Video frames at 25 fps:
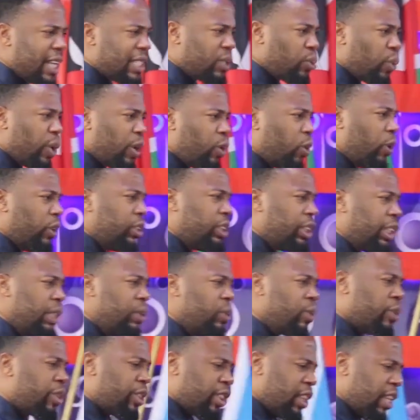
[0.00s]
As we
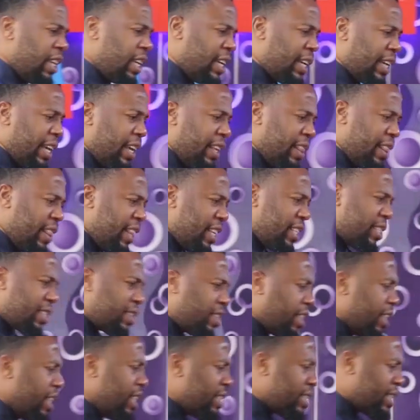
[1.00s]
continue thinking, these
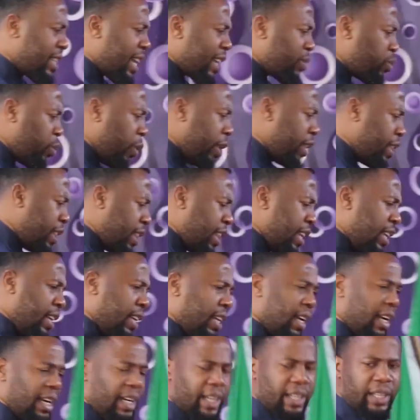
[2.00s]
things that we
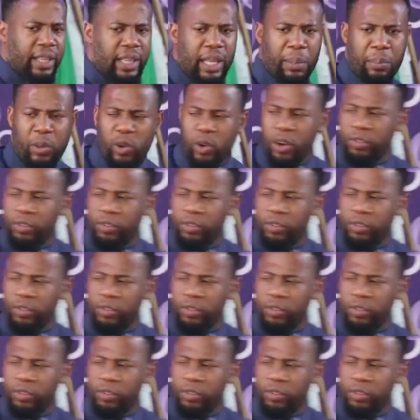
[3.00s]
think, the book